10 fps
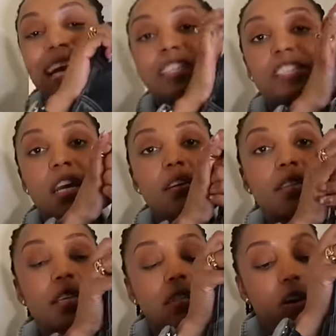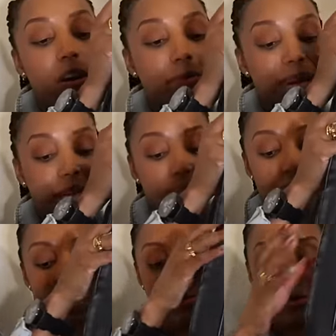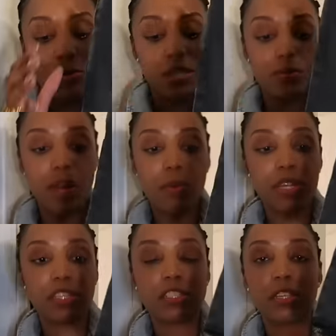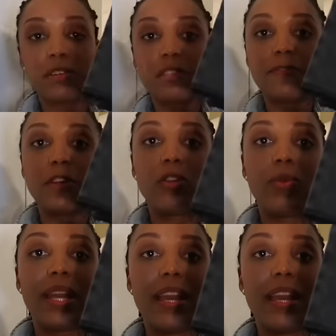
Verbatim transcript: I shared this on my Instagram story, so I wanted to share this for you.